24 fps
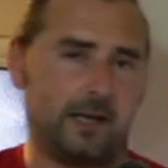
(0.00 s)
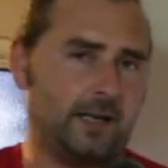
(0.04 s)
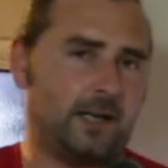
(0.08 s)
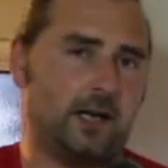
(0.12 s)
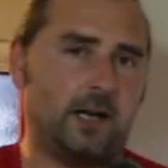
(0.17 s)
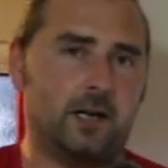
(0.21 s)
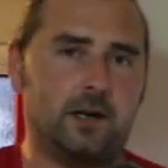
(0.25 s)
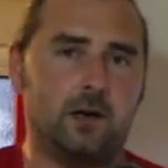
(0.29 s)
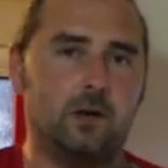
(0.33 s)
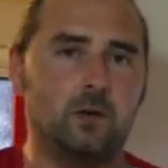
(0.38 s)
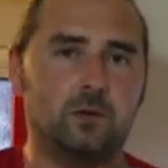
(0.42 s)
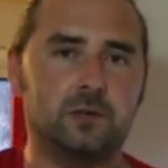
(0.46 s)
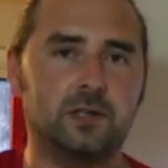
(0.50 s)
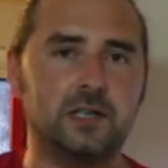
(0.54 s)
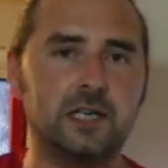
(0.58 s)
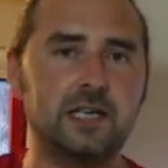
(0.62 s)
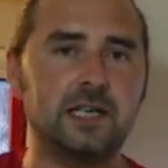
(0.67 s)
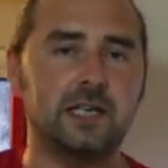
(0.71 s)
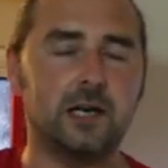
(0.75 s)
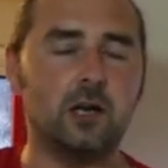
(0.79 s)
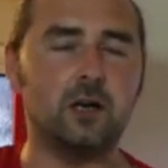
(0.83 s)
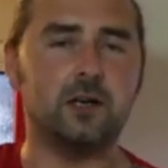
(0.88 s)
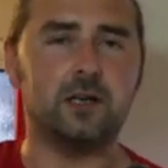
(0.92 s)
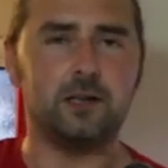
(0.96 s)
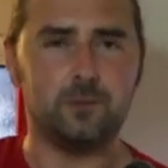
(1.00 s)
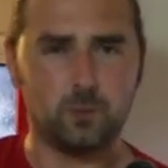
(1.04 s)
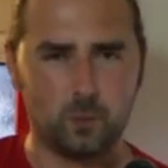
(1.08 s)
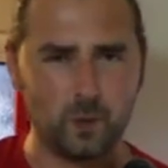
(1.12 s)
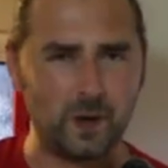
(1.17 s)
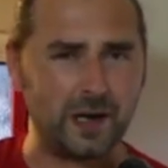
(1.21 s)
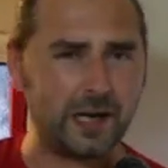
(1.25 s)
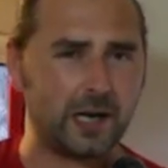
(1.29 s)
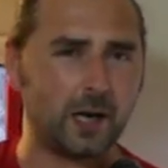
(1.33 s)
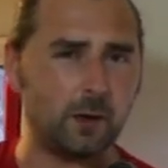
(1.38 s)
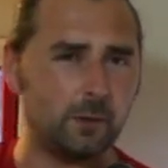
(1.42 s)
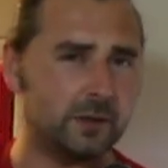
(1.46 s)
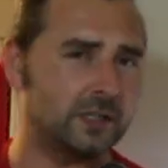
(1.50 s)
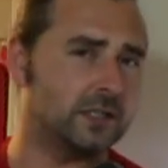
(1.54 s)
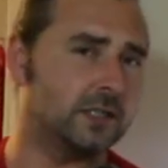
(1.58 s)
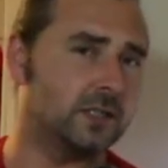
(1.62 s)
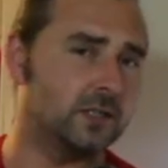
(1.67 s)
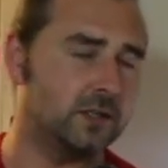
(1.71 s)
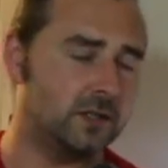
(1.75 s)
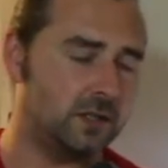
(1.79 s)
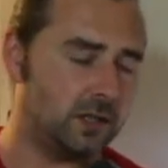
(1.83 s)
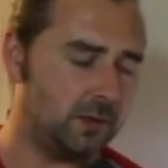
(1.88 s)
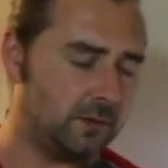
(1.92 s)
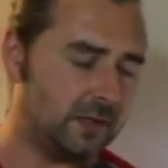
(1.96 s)
can't hold on any longer. We're going to
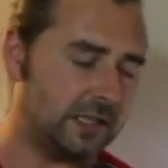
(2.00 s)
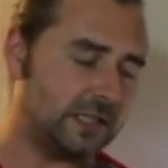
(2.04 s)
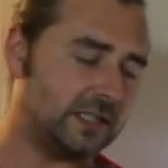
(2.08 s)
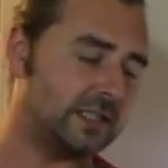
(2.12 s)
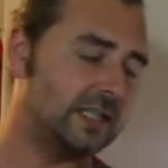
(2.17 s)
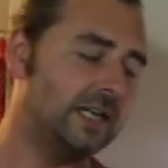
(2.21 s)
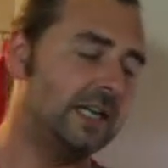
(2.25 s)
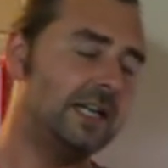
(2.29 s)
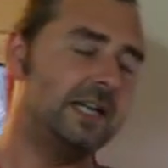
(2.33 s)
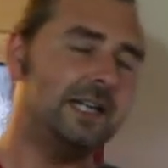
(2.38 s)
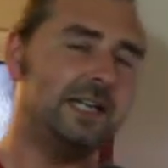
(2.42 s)
do it.